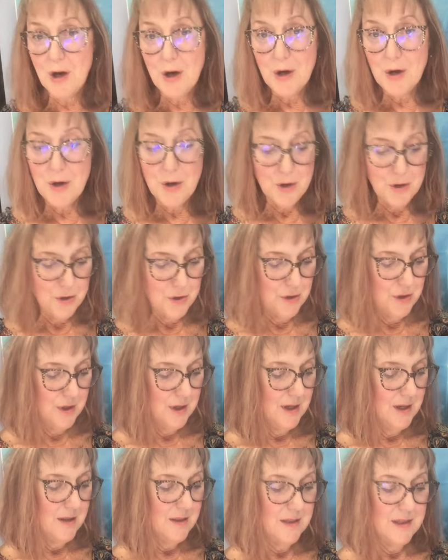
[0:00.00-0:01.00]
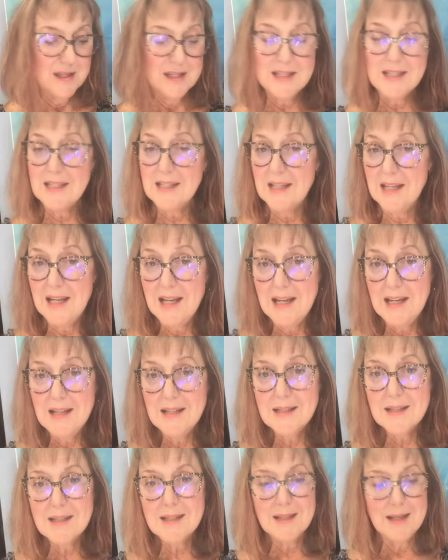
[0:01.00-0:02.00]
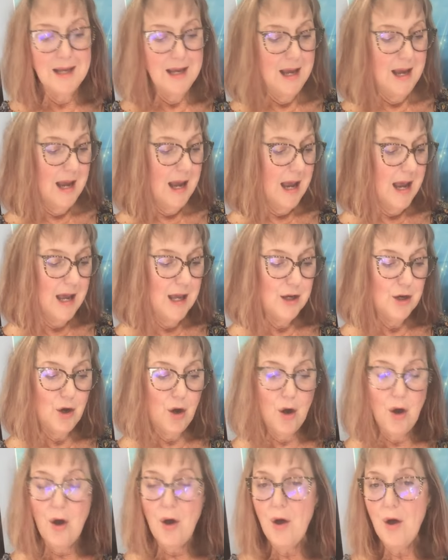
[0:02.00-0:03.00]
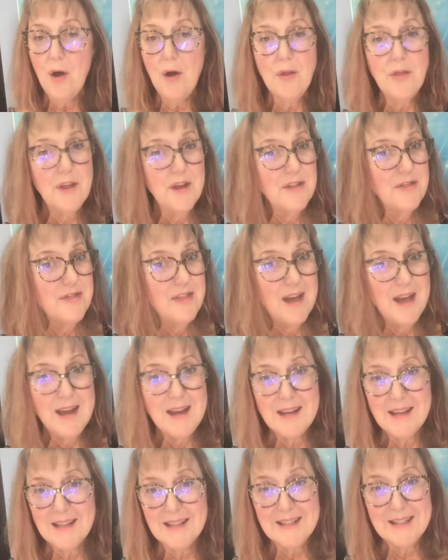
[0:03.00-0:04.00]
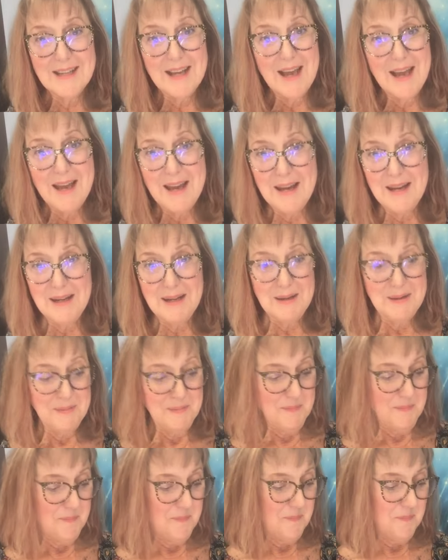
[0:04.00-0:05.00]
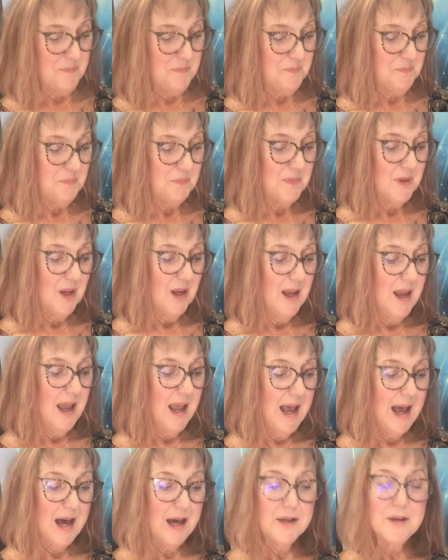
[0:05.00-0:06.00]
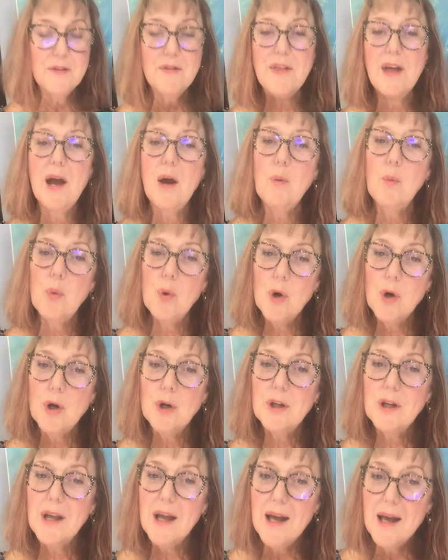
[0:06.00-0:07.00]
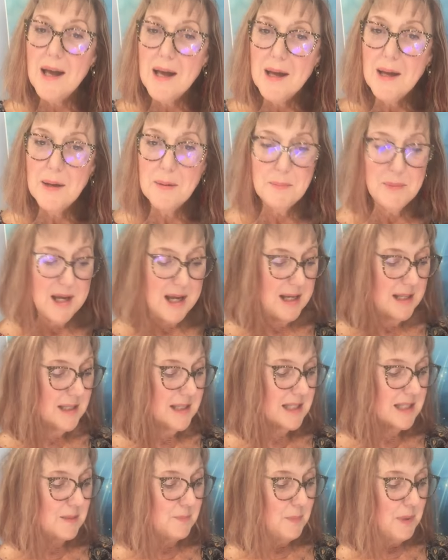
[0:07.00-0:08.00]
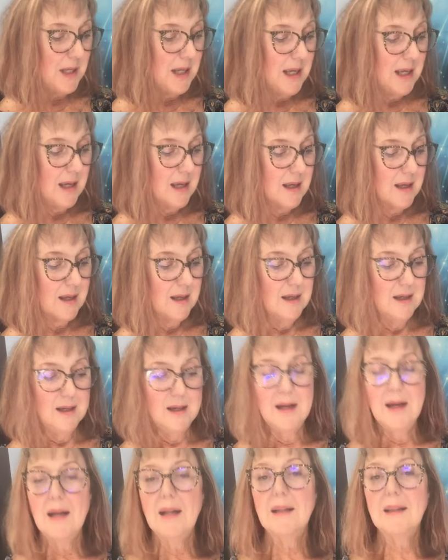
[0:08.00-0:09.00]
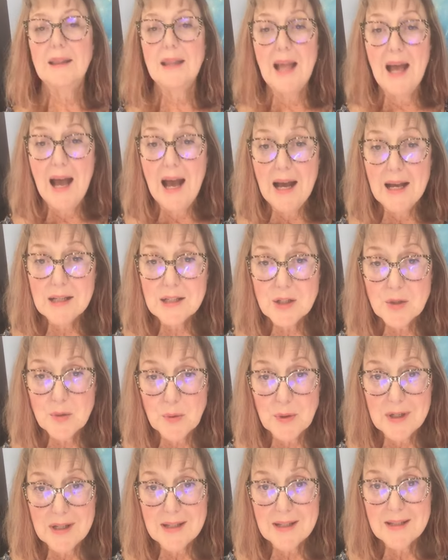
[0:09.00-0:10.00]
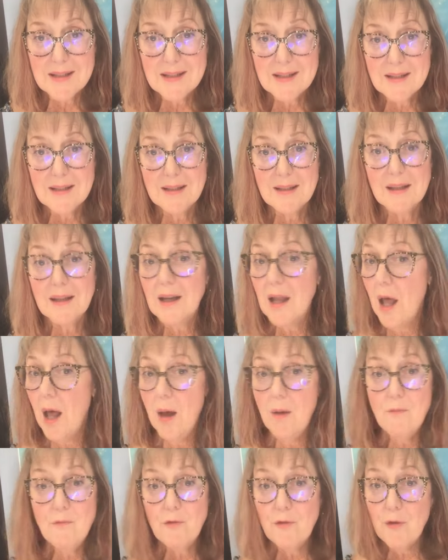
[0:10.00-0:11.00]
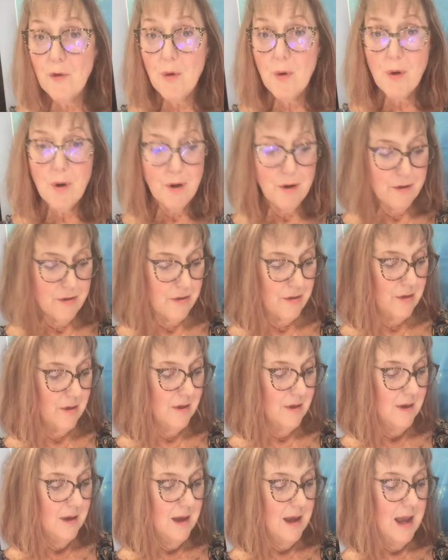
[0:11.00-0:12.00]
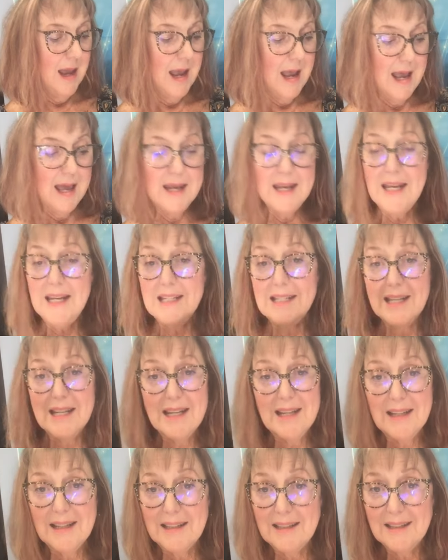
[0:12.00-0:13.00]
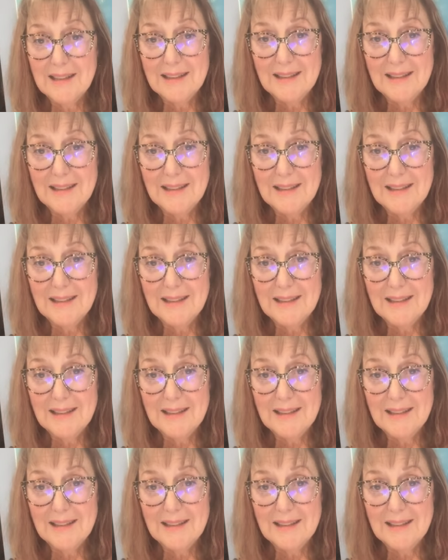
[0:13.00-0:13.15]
earth, the seas, and all that they contain. How did that Word come and speak, Lazarus, come forth? And he did.